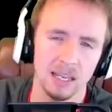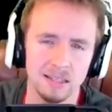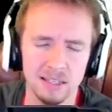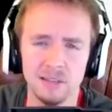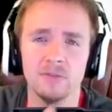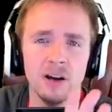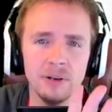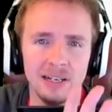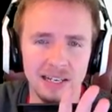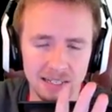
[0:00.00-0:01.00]
that at the
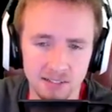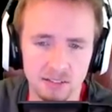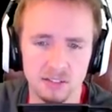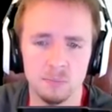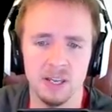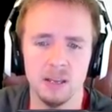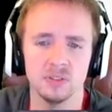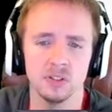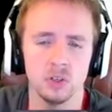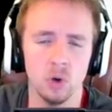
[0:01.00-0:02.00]
very least, to be able
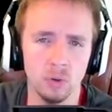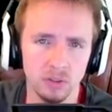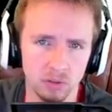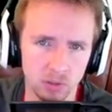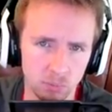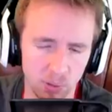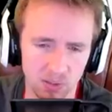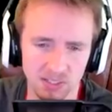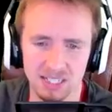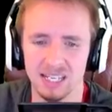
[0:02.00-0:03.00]
to call your loot
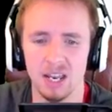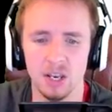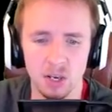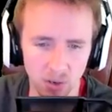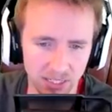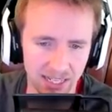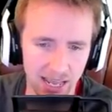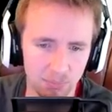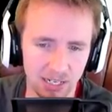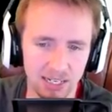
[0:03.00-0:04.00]
boxes
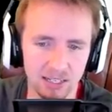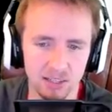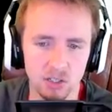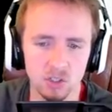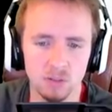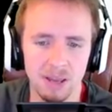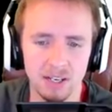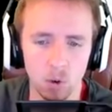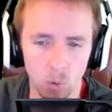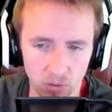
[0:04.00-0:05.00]
non-gambling, that you should
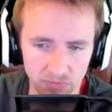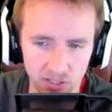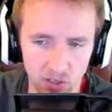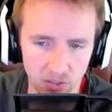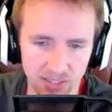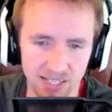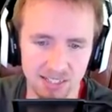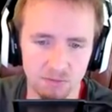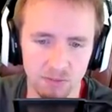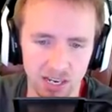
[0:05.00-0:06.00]
make all of the contents
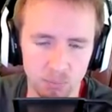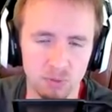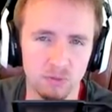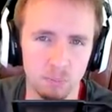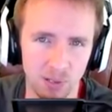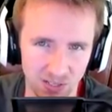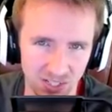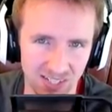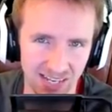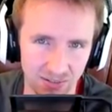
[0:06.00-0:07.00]
available for
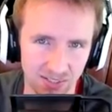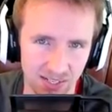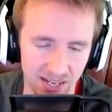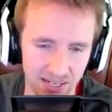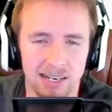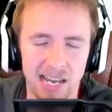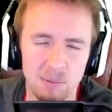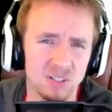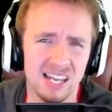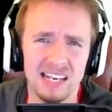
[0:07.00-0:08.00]
purchase outside. Now, I'm
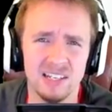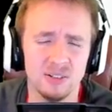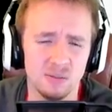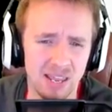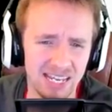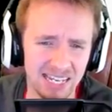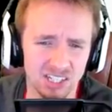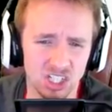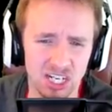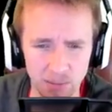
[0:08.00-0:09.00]
not telling you to make it
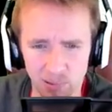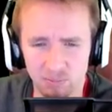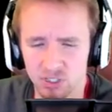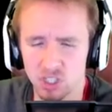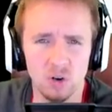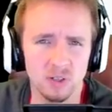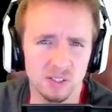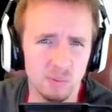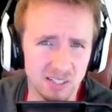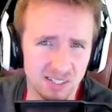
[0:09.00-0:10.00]
cheap. Sure,
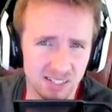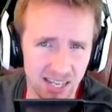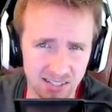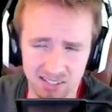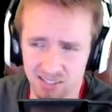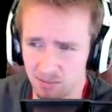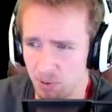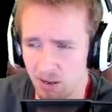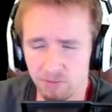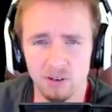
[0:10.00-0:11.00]
some of the skins
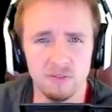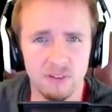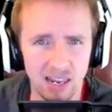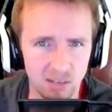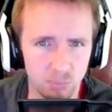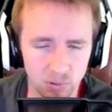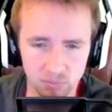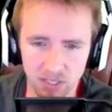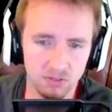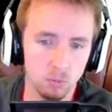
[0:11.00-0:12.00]
are very valuable.
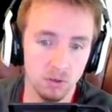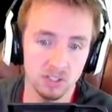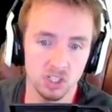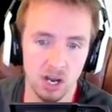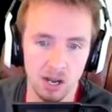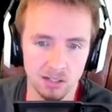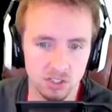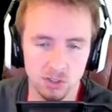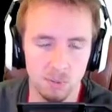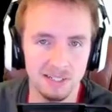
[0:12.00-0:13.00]
If you want to
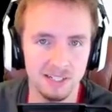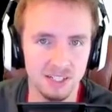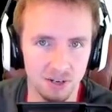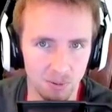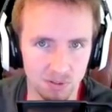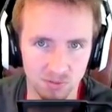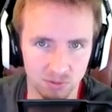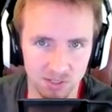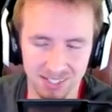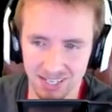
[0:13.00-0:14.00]
charge 20 euros
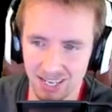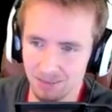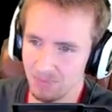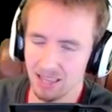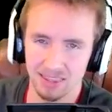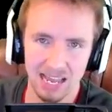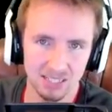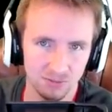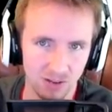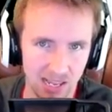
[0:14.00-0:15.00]
for a skin,
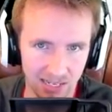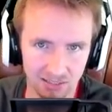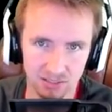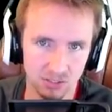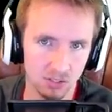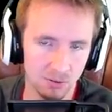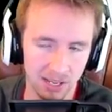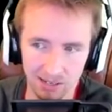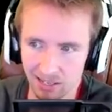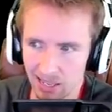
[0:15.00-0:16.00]
that's fine do
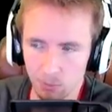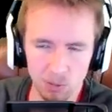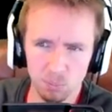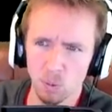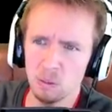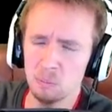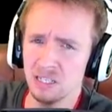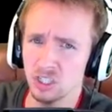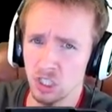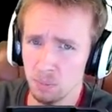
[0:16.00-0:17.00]
it. It would have probably
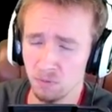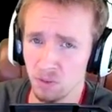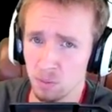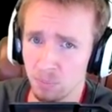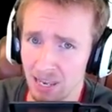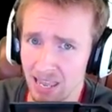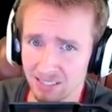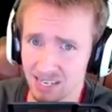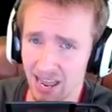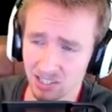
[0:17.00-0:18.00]
been cheaper for the player
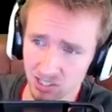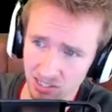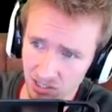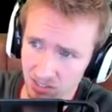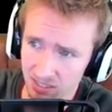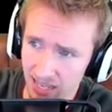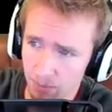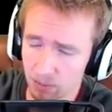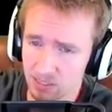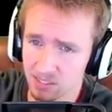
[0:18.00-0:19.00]
to actually just
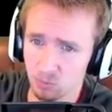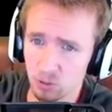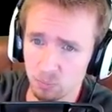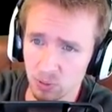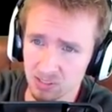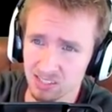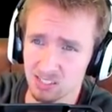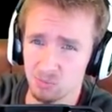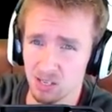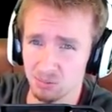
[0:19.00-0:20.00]
gamble in some loot boxes
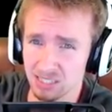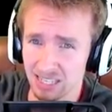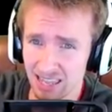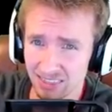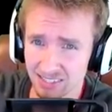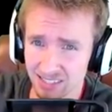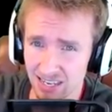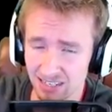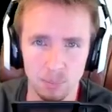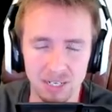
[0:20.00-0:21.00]
to be able to get the
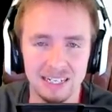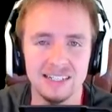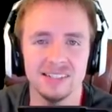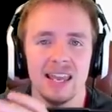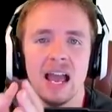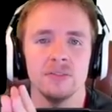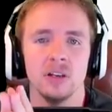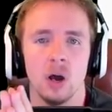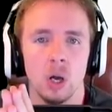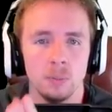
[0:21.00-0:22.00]
skin, but at least they have an
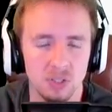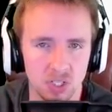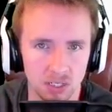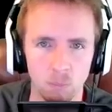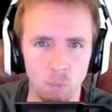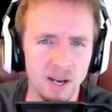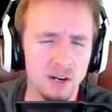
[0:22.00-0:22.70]
option. Why